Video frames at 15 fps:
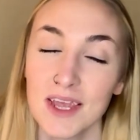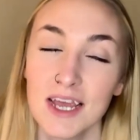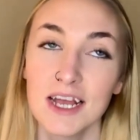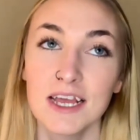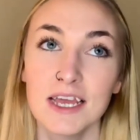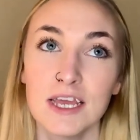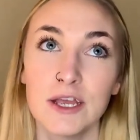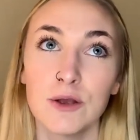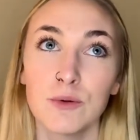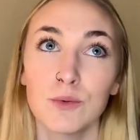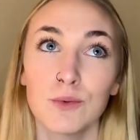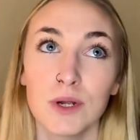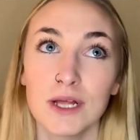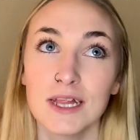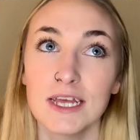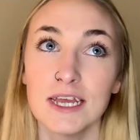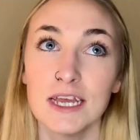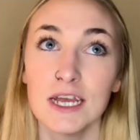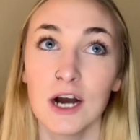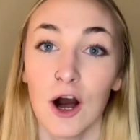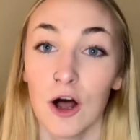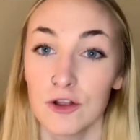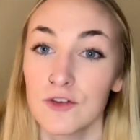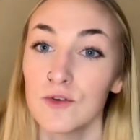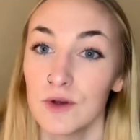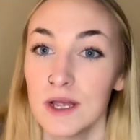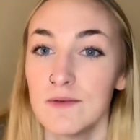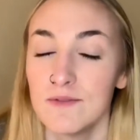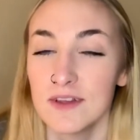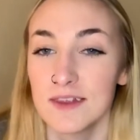he really also
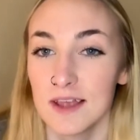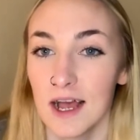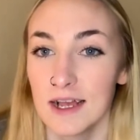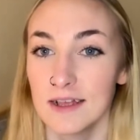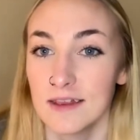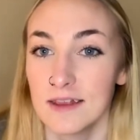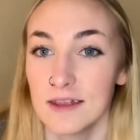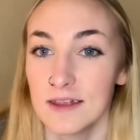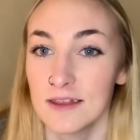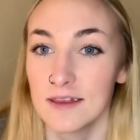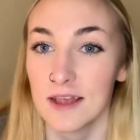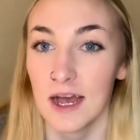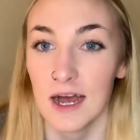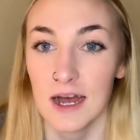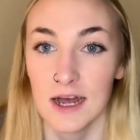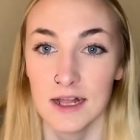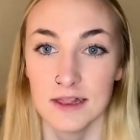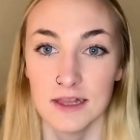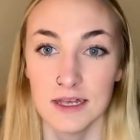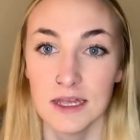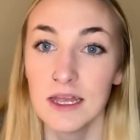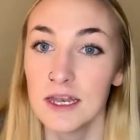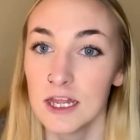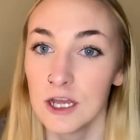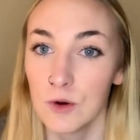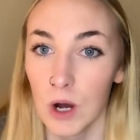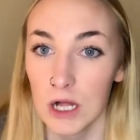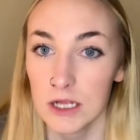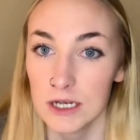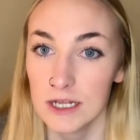emphasizes on um, the
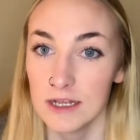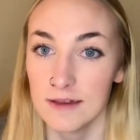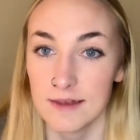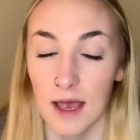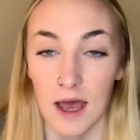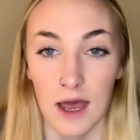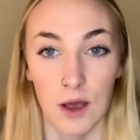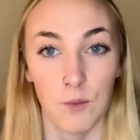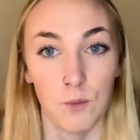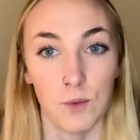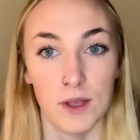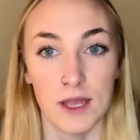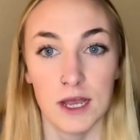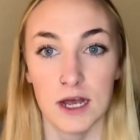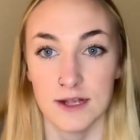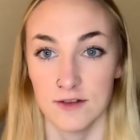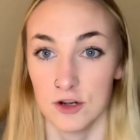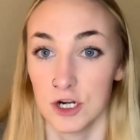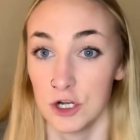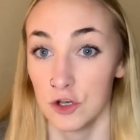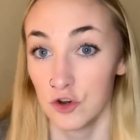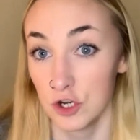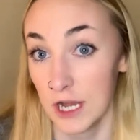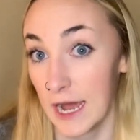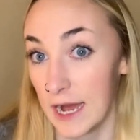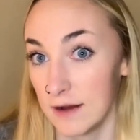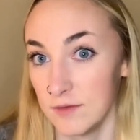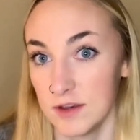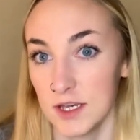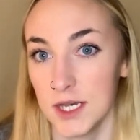inequalities that we as a country have
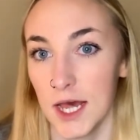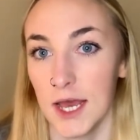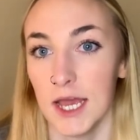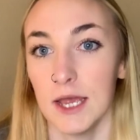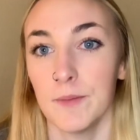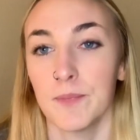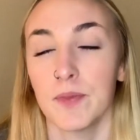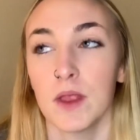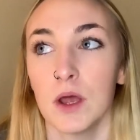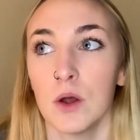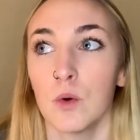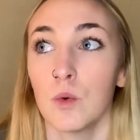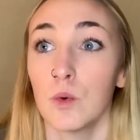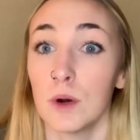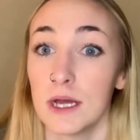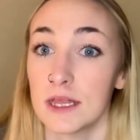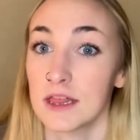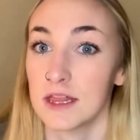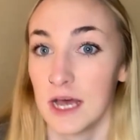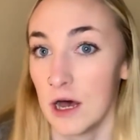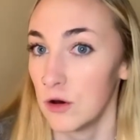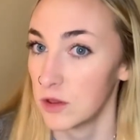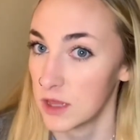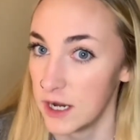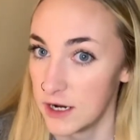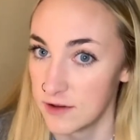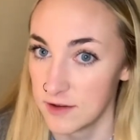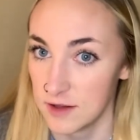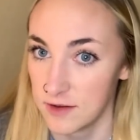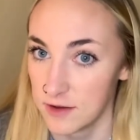today with the healthcare
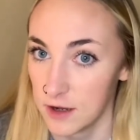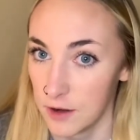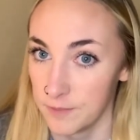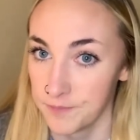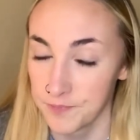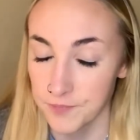system.